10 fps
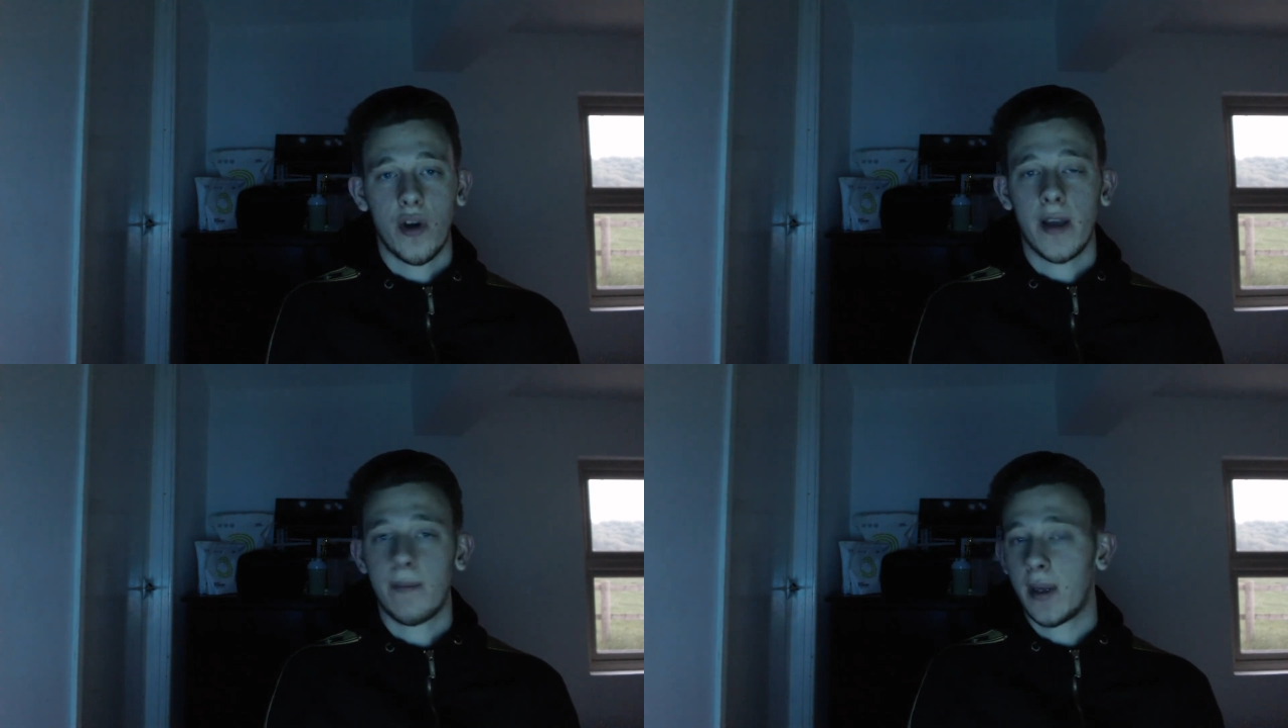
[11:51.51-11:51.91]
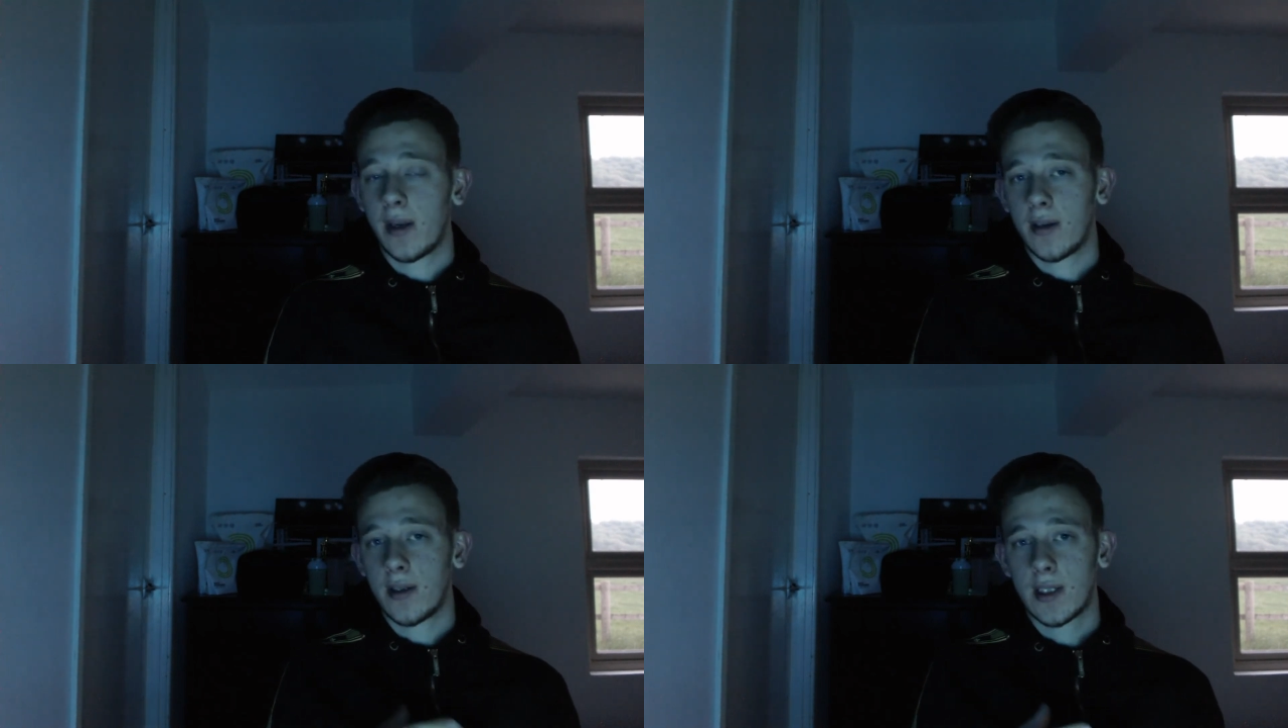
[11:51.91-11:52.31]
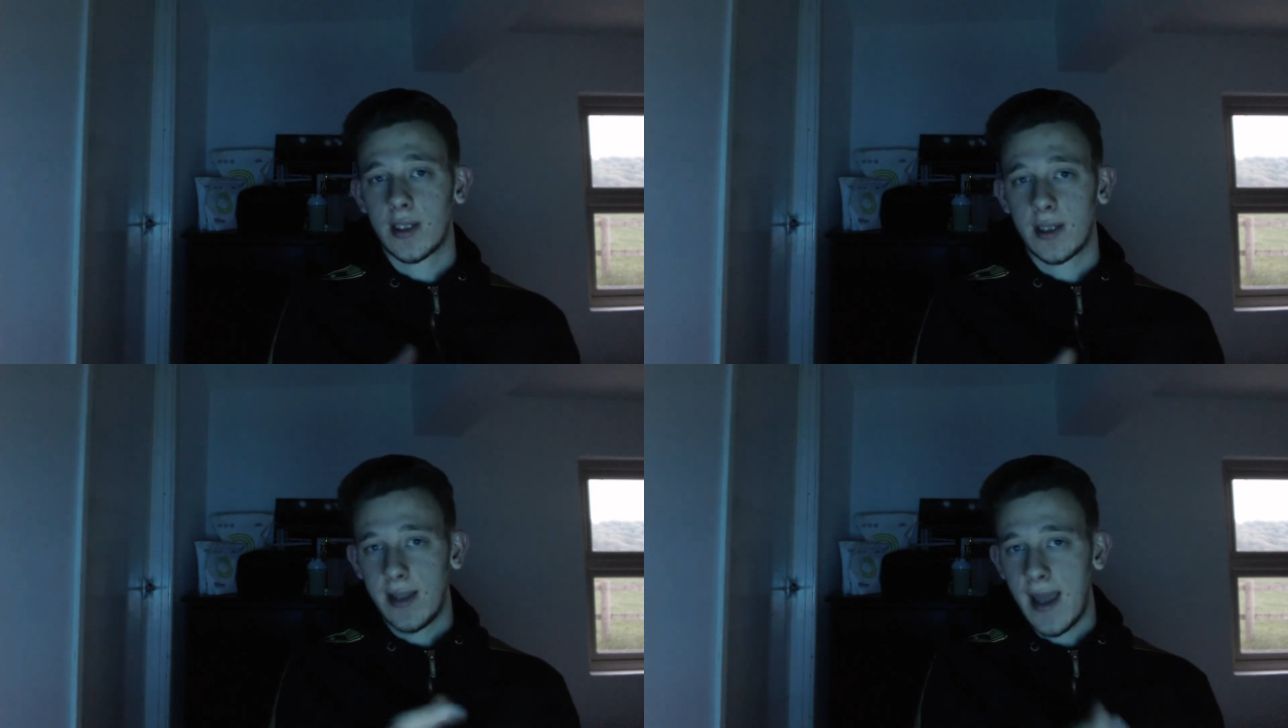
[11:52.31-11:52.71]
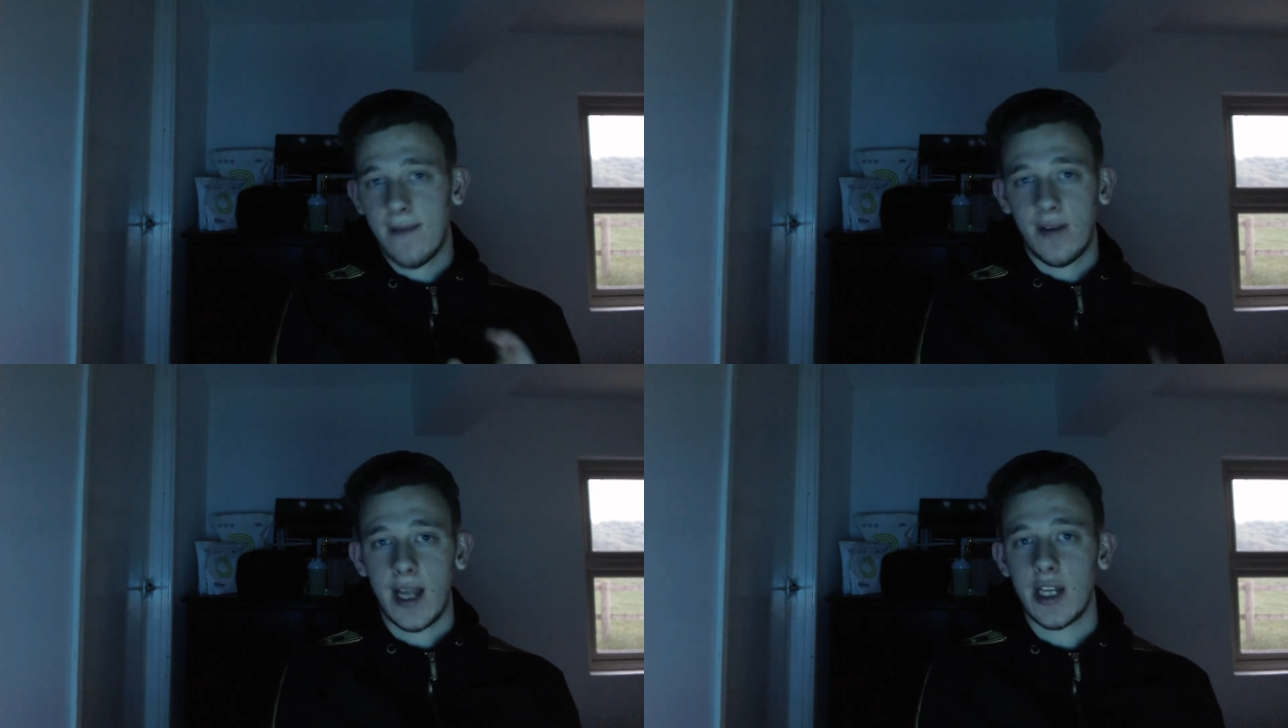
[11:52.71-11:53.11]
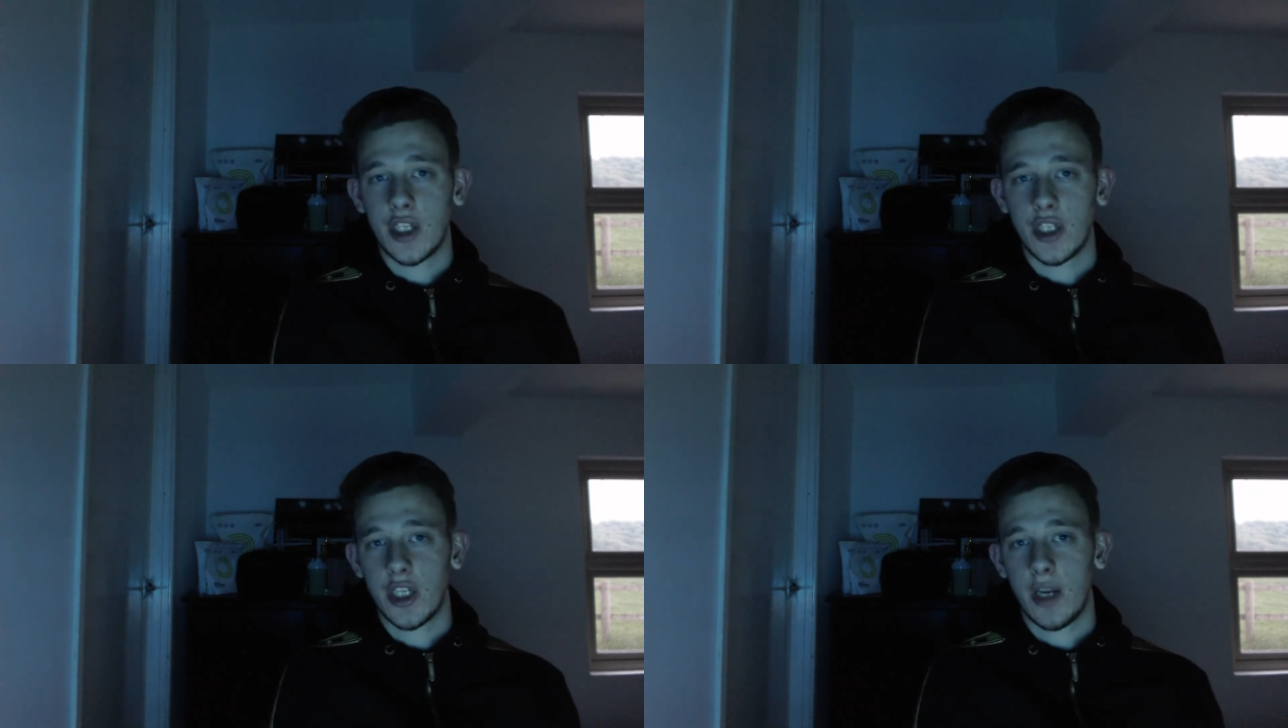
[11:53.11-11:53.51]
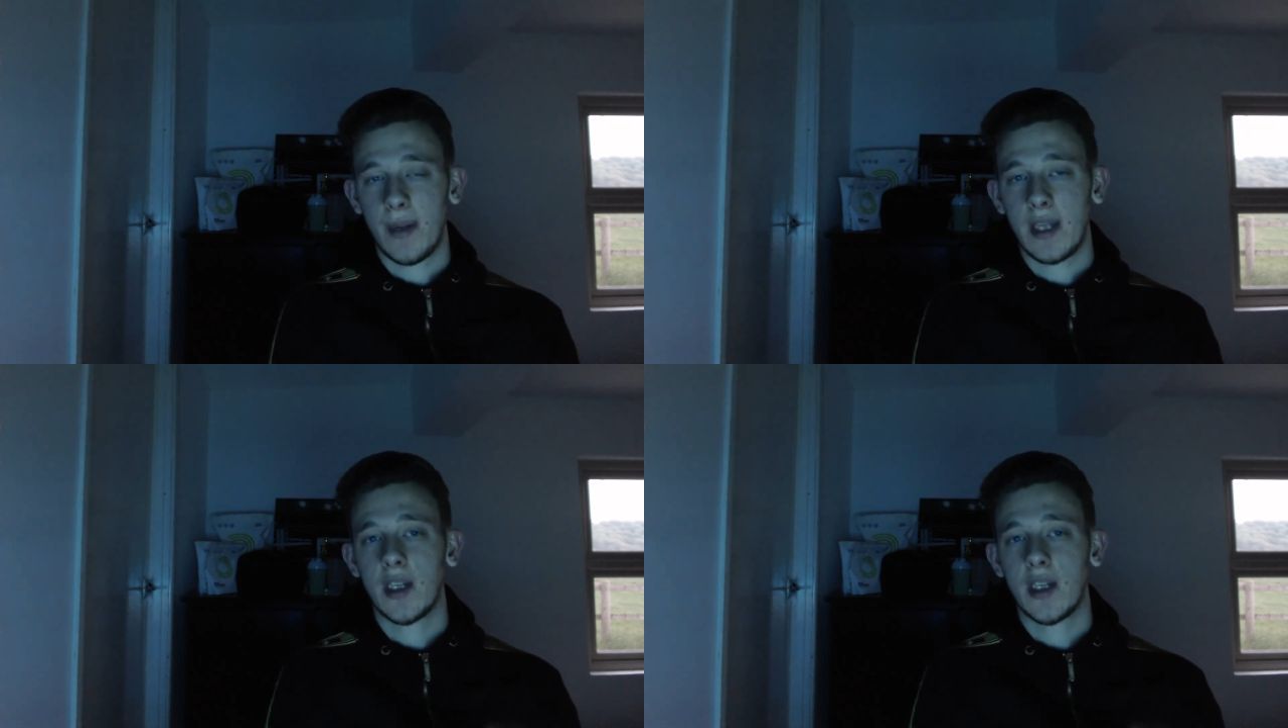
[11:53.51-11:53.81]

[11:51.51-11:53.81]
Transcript: right, because their relationship